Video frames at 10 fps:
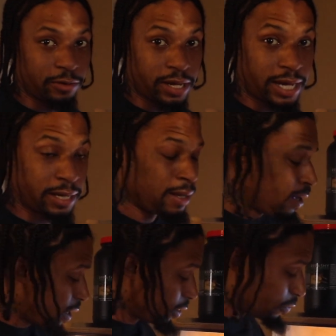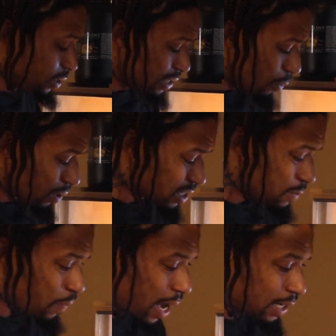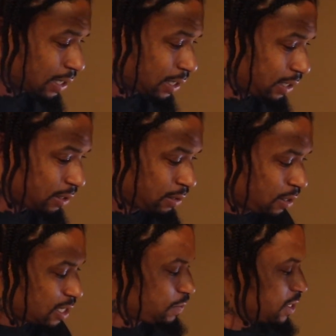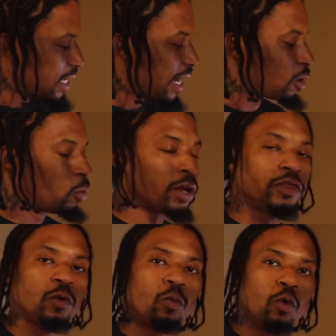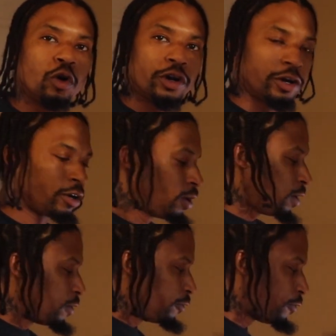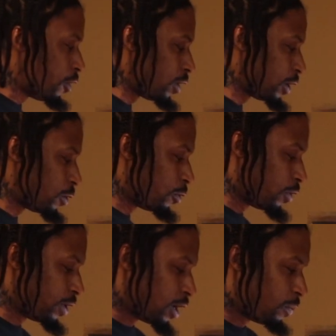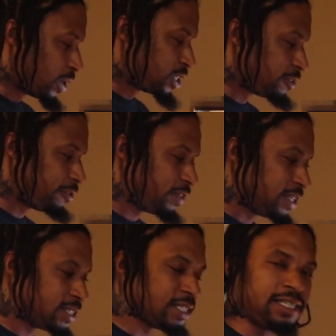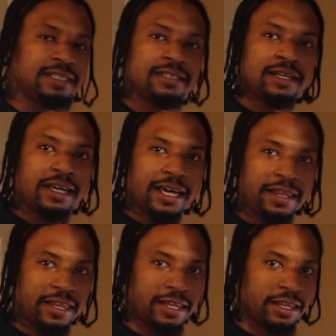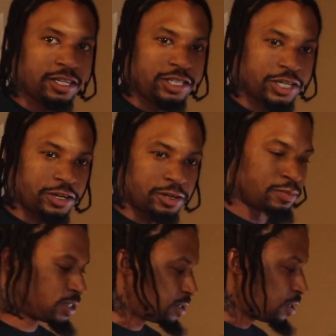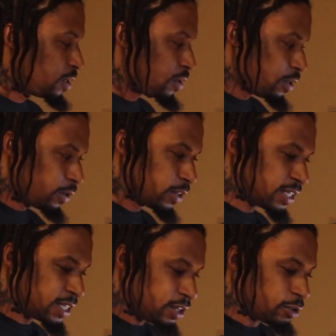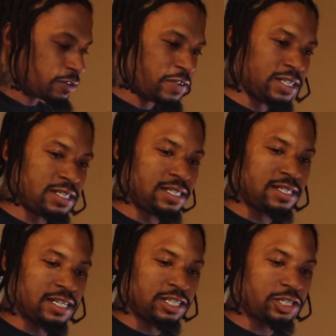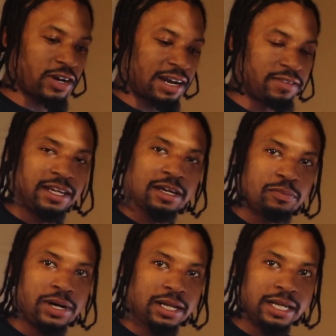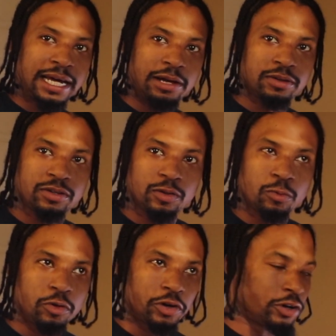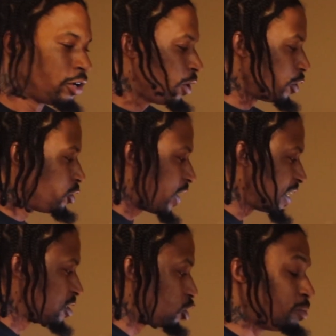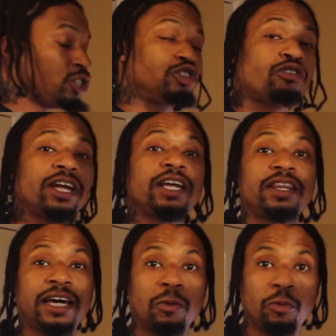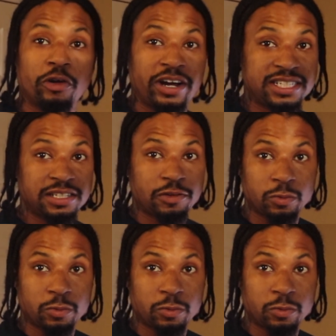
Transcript: okay? And the reason I want to spot clean is because I don't want the water falling on a bunch of feces and then the germs that's in those feces then traveling and puddling out into the water. The dragons are going to be drinking that water as if it